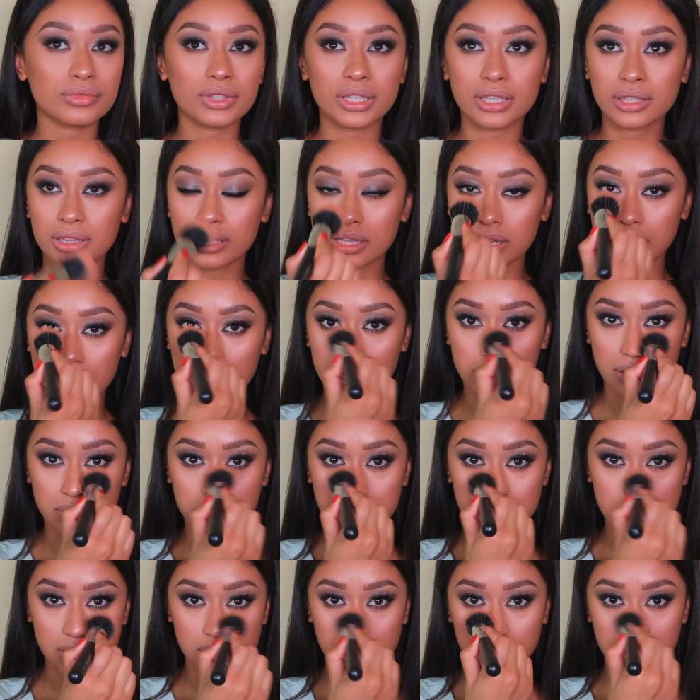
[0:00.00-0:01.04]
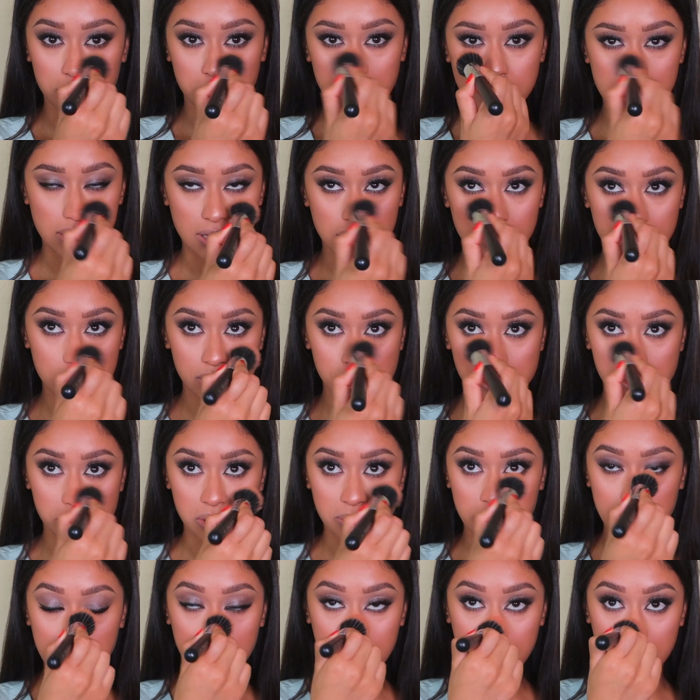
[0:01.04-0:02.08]
And then I'm just going to be
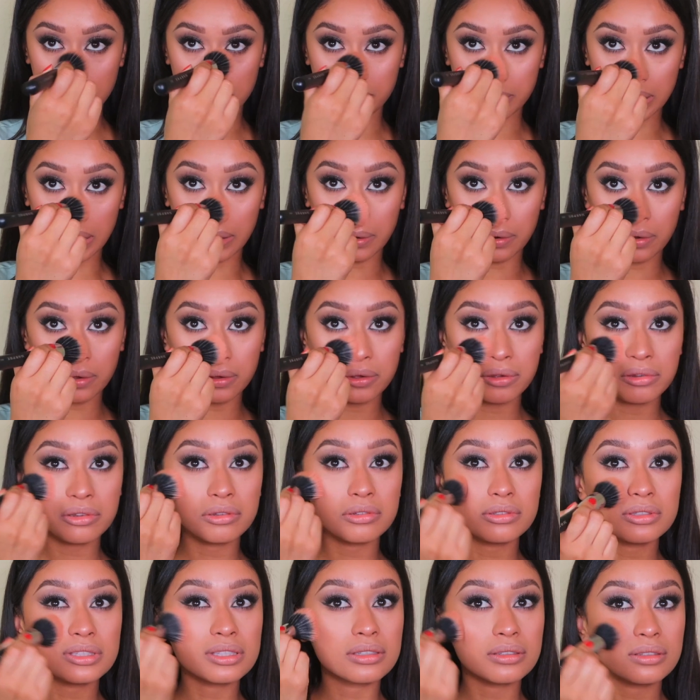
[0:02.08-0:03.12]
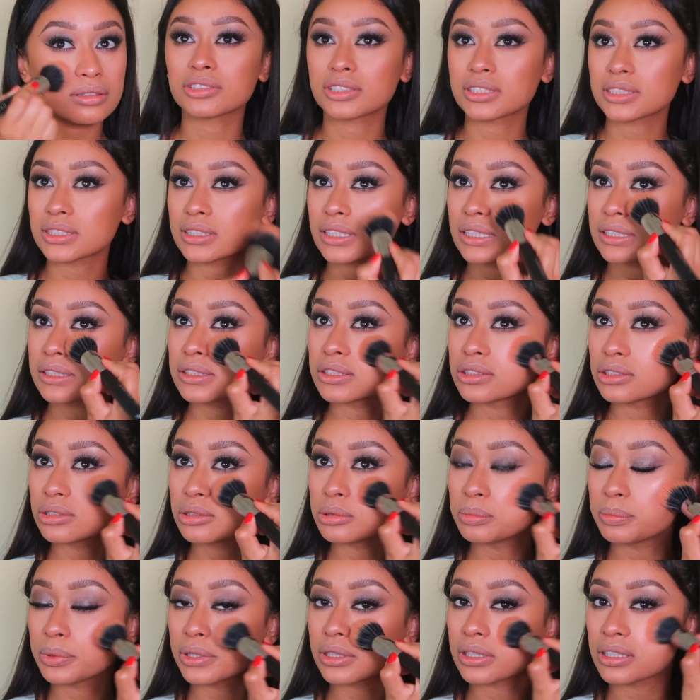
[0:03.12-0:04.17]
swooping that on my nose, just like
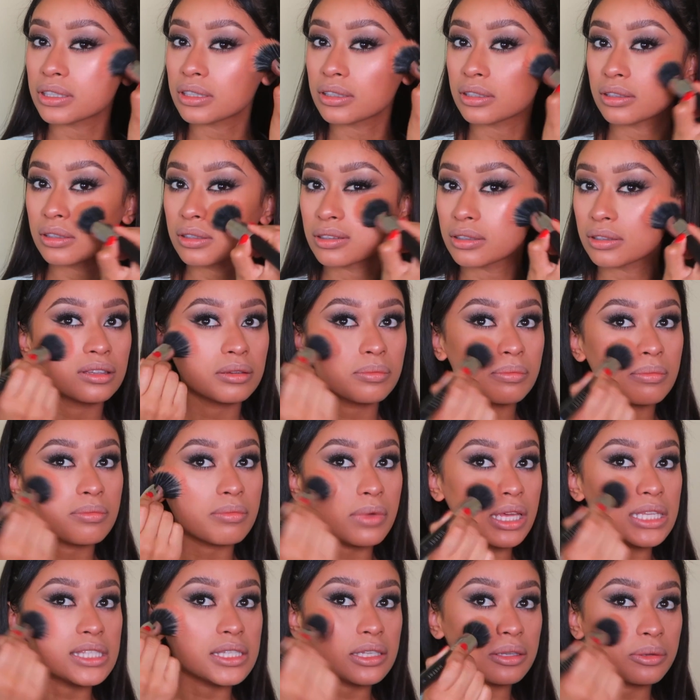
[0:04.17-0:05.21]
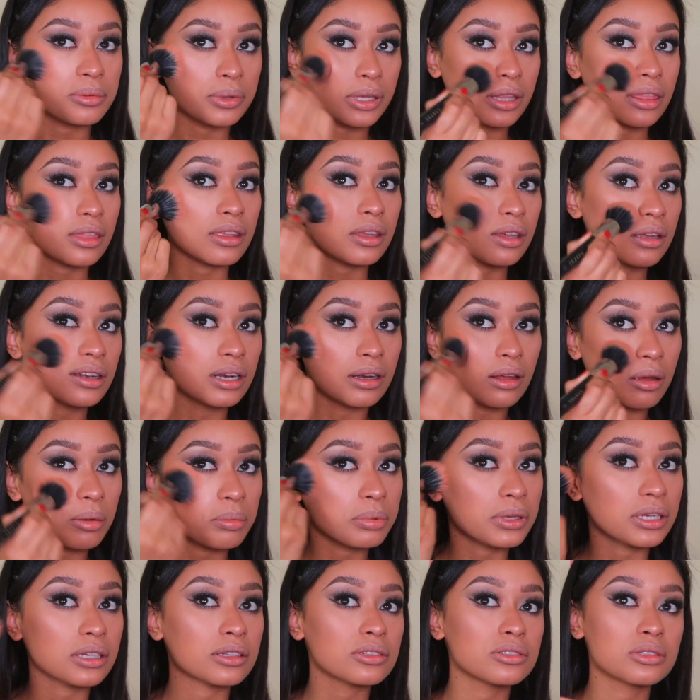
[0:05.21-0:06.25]
super messy with it,
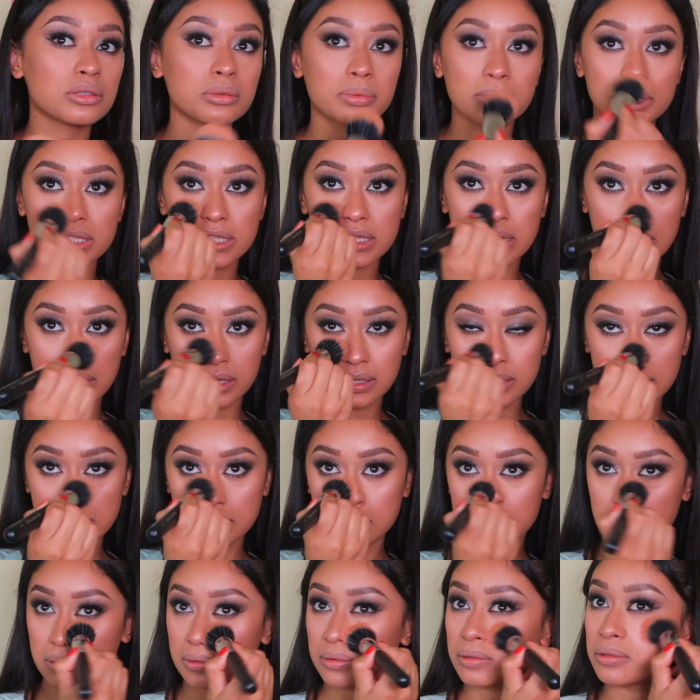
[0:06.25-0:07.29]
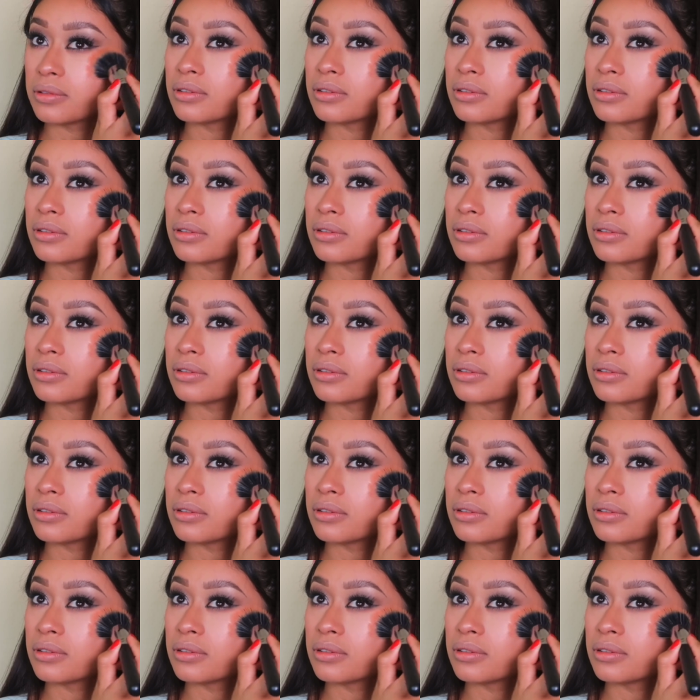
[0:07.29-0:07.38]
not being too precise.